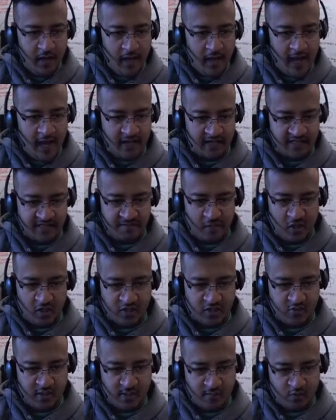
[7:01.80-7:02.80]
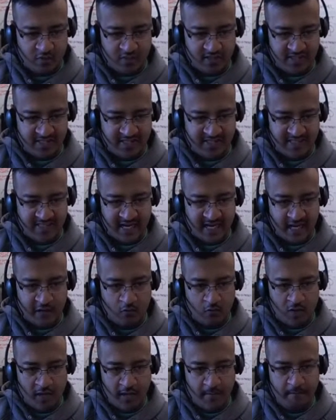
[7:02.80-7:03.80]
and a small strip, which is the
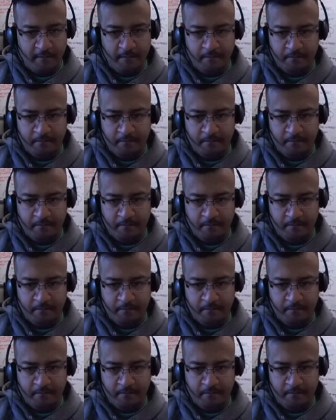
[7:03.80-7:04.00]
second one.